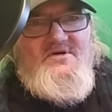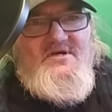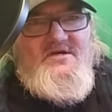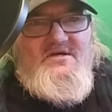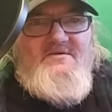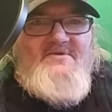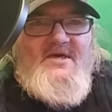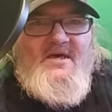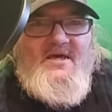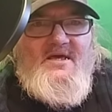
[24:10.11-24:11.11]
a
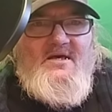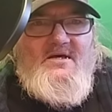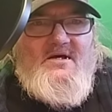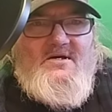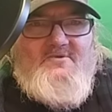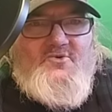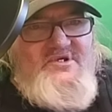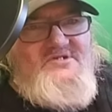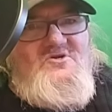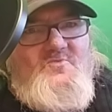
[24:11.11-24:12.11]

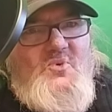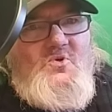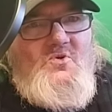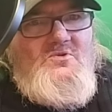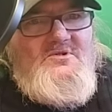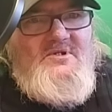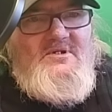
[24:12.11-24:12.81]
reasonable